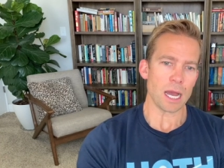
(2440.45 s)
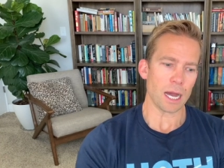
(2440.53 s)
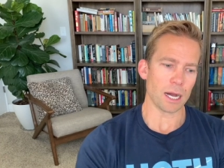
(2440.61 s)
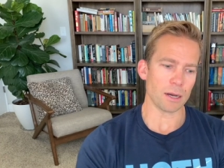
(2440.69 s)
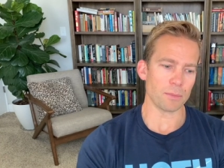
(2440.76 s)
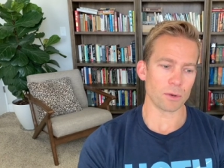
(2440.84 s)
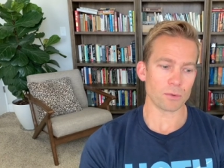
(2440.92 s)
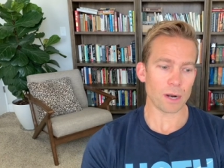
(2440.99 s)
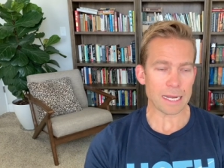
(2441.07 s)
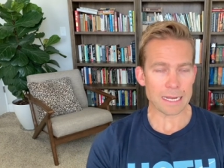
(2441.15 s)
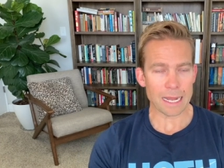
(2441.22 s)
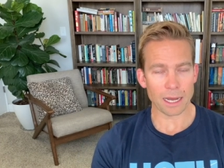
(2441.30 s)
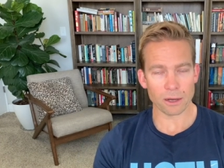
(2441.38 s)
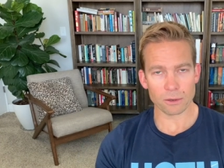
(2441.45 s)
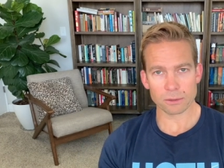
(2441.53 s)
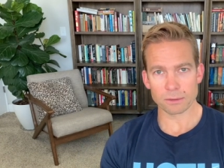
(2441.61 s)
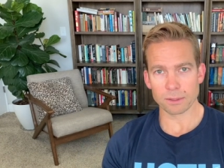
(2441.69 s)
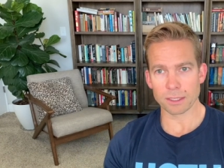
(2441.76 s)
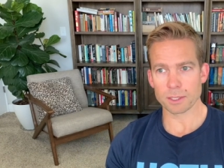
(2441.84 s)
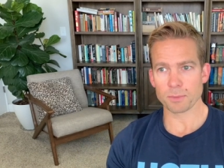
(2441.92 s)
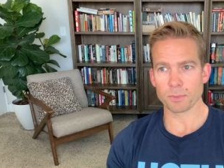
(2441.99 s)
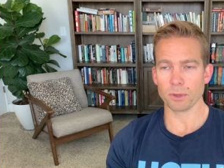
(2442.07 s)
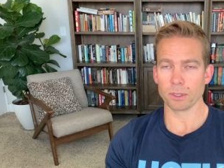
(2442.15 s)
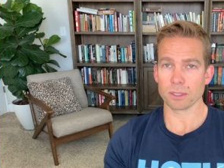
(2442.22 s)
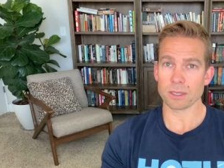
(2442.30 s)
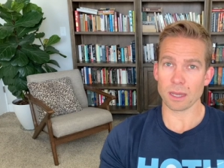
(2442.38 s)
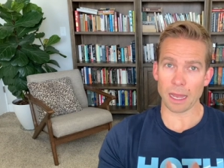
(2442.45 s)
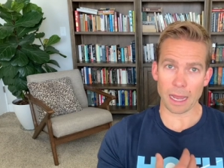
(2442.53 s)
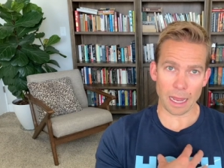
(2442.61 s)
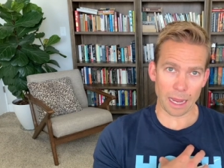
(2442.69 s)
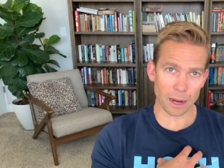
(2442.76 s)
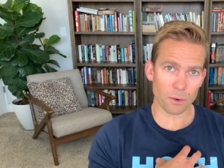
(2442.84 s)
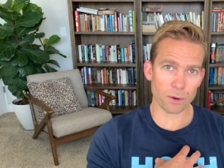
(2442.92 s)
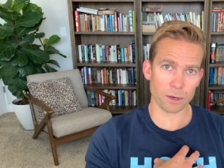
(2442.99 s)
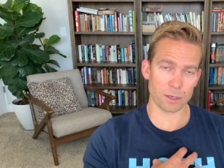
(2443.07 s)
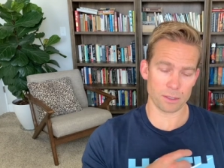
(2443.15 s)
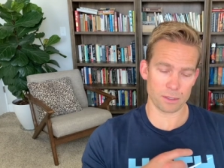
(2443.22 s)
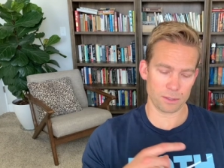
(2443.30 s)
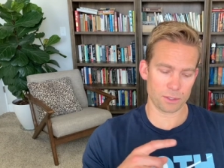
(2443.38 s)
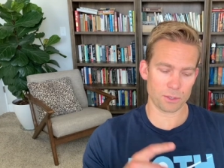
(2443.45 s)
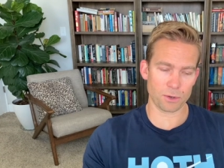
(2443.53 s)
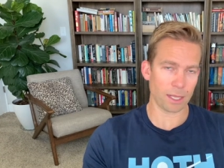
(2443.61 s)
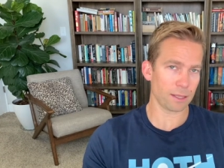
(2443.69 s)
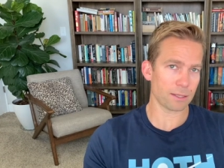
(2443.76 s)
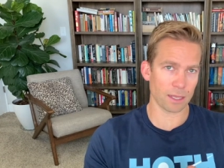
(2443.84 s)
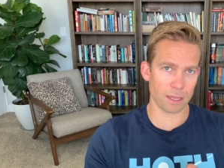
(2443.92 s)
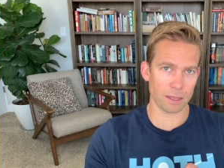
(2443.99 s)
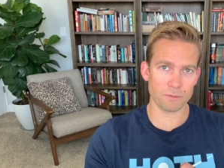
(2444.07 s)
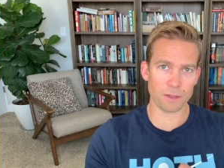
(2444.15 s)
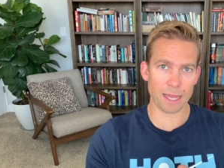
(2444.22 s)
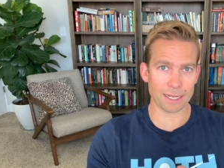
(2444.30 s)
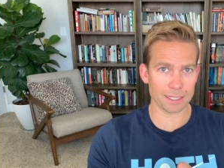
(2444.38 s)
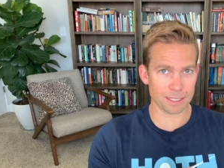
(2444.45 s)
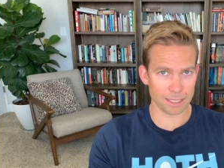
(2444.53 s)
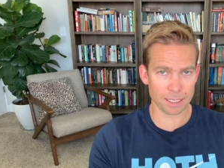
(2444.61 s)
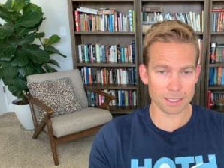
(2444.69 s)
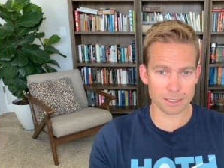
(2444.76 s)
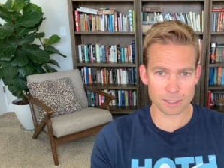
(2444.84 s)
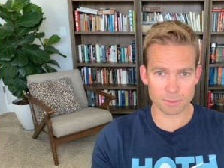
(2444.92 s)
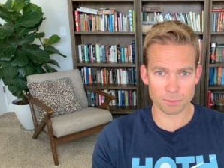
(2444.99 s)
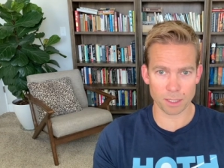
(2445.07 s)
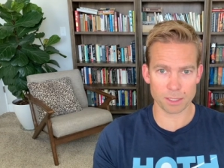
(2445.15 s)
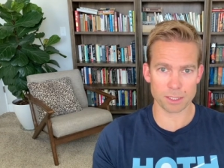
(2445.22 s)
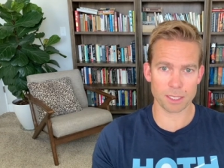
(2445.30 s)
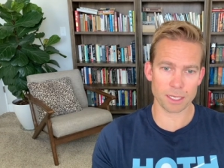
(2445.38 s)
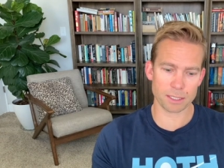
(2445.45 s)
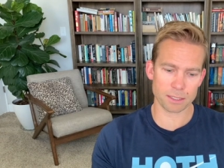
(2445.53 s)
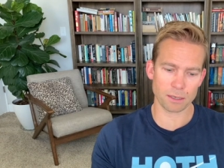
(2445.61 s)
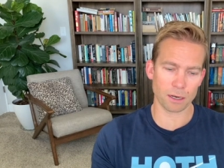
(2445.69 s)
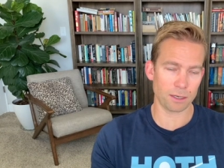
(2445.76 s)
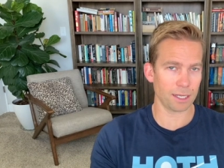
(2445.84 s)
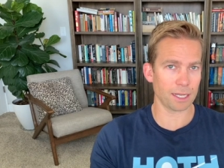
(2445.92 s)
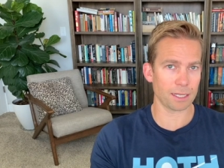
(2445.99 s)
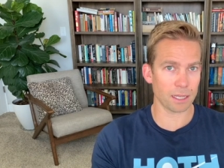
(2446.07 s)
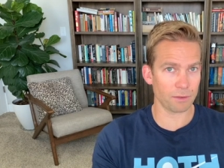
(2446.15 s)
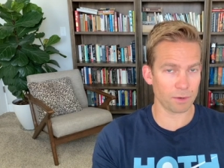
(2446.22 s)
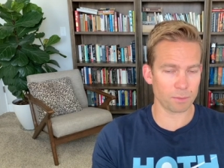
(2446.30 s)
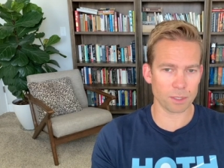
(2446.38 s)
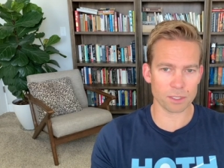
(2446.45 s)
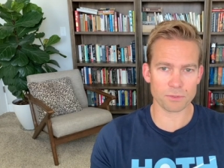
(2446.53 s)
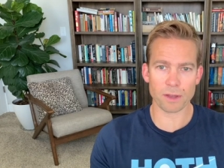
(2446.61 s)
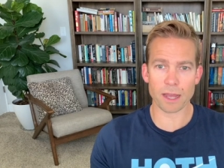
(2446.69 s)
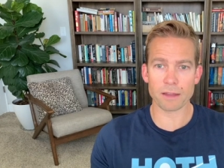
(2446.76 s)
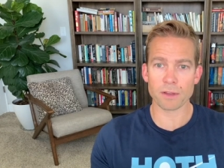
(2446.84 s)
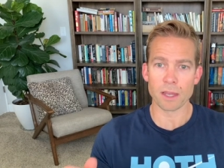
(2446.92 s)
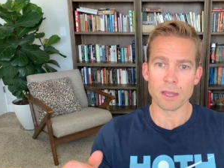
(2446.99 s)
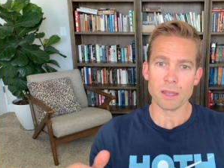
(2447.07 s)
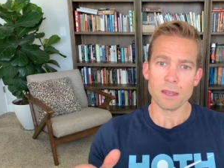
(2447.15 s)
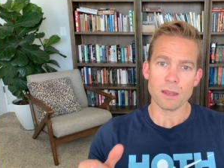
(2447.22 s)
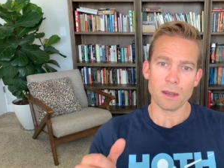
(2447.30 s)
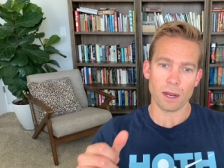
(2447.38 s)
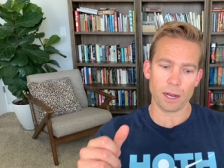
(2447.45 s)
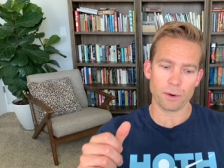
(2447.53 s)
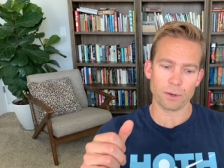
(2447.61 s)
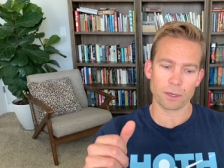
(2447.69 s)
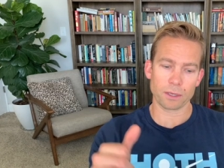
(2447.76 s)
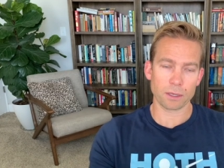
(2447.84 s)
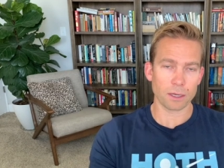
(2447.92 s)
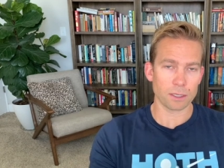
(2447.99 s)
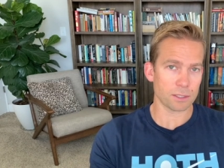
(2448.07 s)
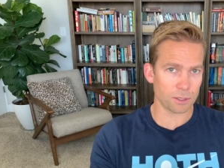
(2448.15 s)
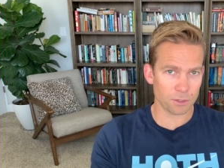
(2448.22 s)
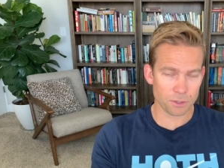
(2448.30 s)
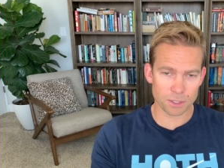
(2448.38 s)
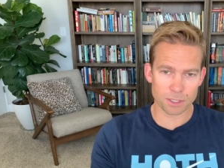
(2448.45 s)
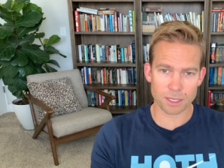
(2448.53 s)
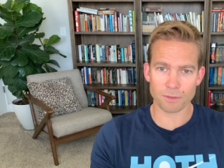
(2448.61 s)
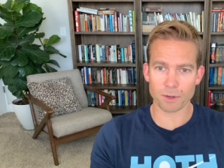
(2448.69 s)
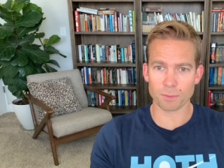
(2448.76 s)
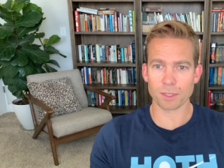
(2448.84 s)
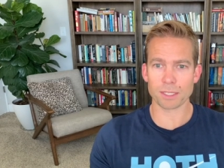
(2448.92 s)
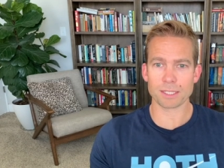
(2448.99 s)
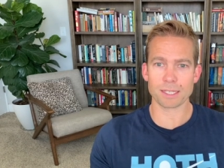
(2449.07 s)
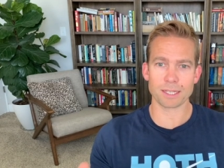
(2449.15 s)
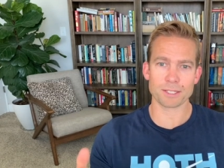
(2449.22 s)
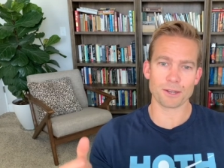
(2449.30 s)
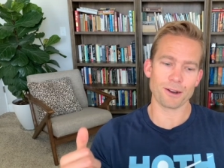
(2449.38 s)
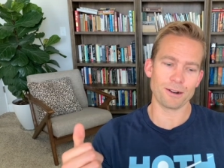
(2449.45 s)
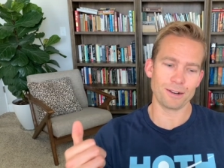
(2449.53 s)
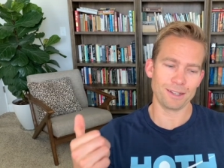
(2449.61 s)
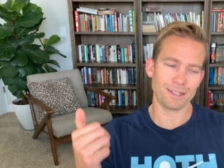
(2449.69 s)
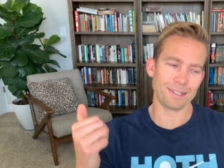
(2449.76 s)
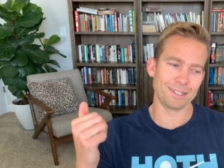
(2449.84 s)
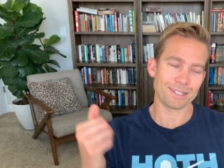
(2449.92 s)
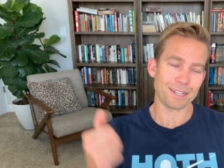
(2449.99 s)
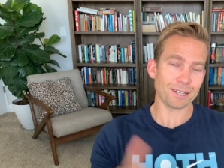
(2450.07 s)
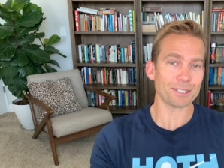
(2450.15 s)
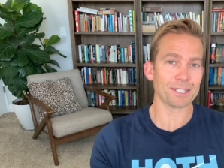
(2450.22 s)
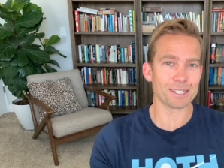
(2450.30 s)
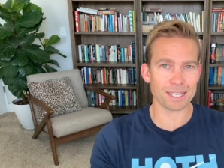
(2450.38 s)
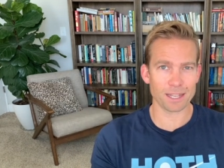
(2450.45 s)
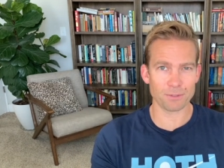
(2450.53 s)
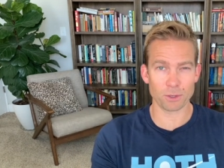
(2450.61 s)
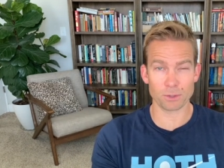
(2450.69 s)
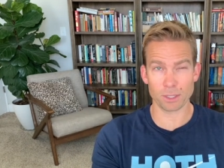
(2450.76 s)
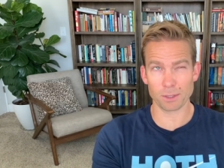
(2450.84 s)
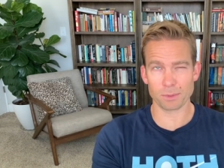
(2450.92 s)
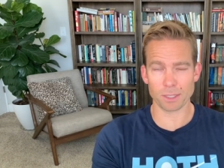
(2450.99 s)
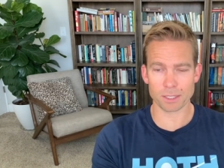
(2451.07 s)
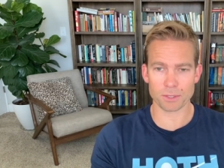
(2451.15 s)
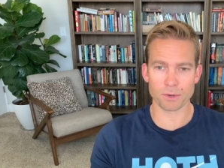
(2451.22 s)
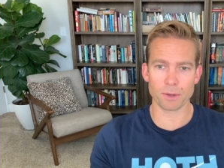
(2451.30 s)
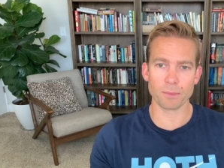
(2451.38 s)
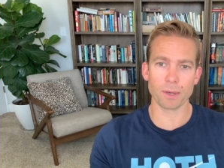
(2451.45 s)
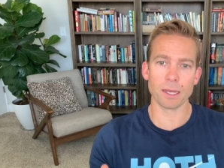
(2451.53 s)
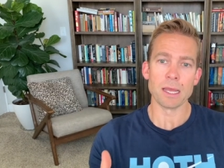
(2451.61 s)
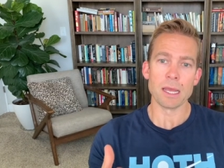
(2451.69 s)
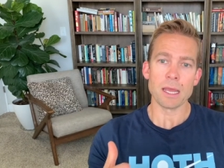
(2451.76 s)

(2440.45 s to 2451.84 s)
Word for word: But right now, this puts our strength save at a 6, plus 6, our dex save at a +5, our constitution save at a +6, our intelligence save at only a +3, but